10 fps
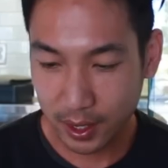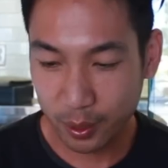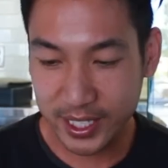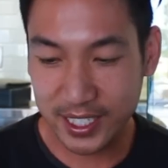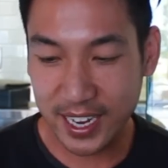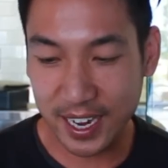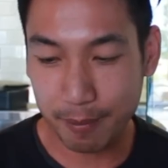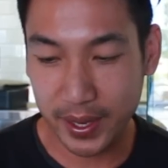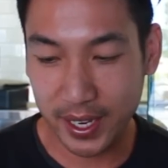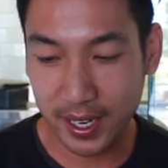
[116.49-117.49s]

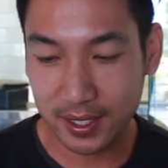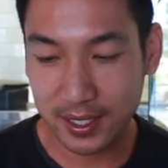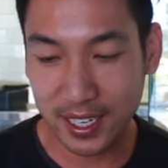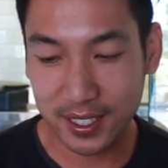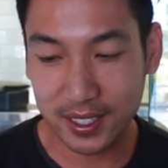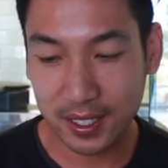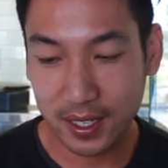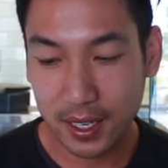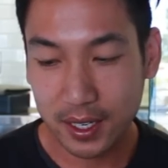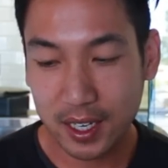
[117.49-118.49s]
Louisiana P says,
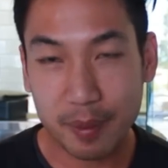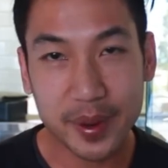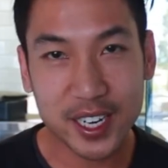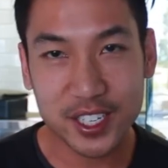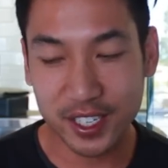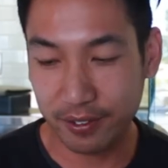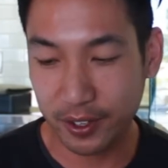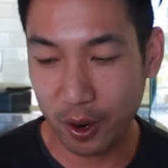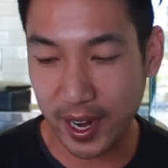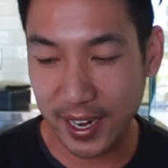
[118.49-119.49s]
Combination of
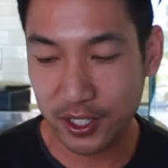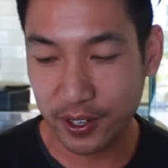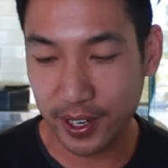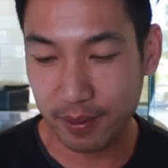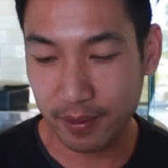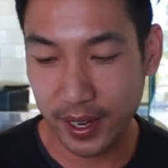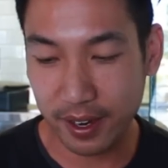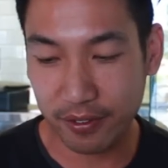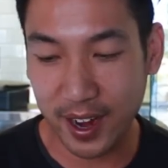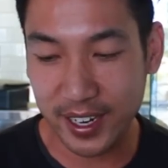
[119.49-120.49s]
cold ice cream
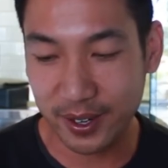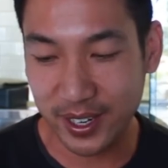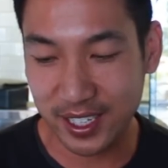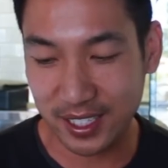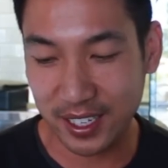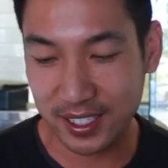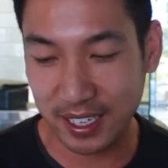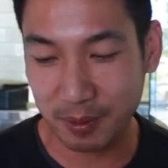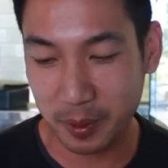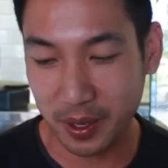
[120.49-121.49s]
and a fried donut is
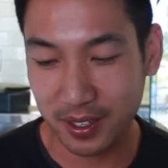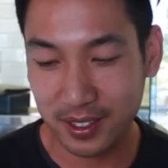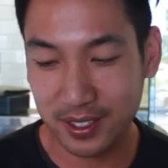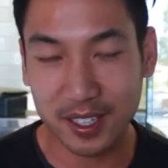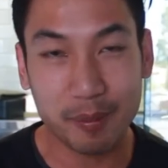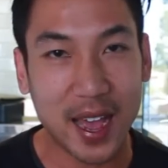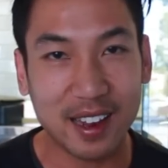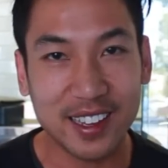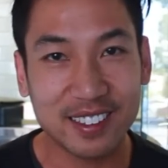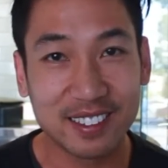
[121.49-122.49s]
unacceptable to the
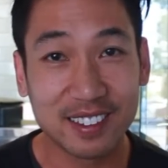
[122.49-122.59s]
palate.